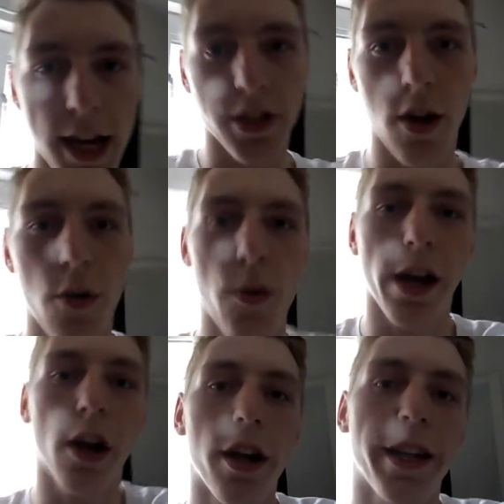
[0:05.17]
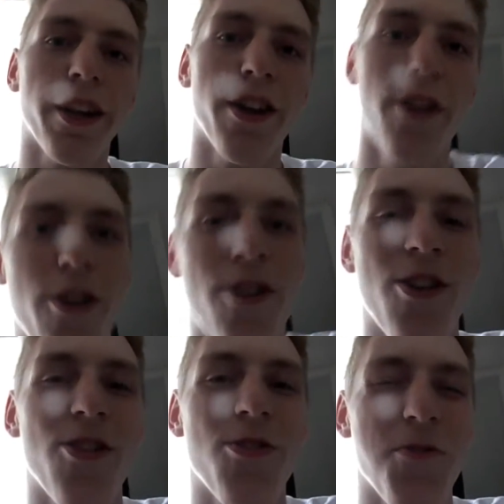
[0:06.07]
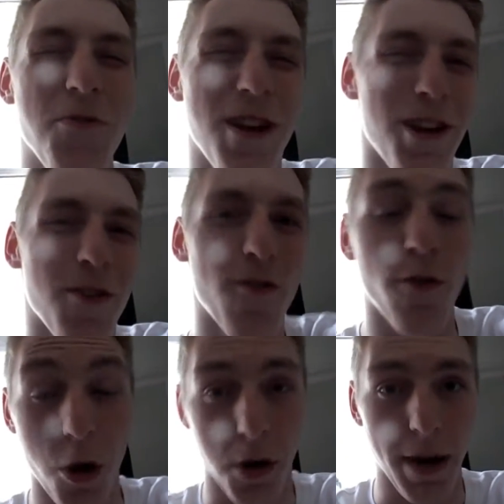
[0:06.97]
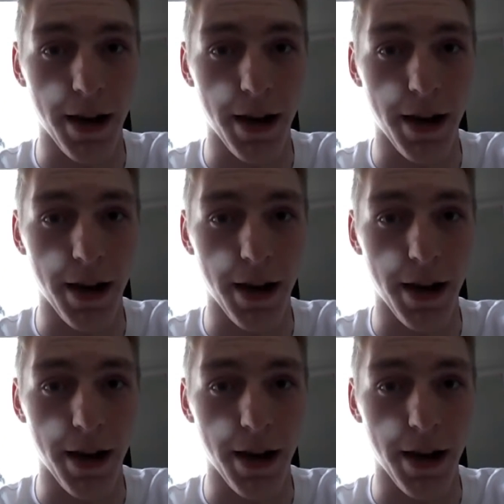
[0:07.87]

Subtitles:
so we're going to do a little vlog about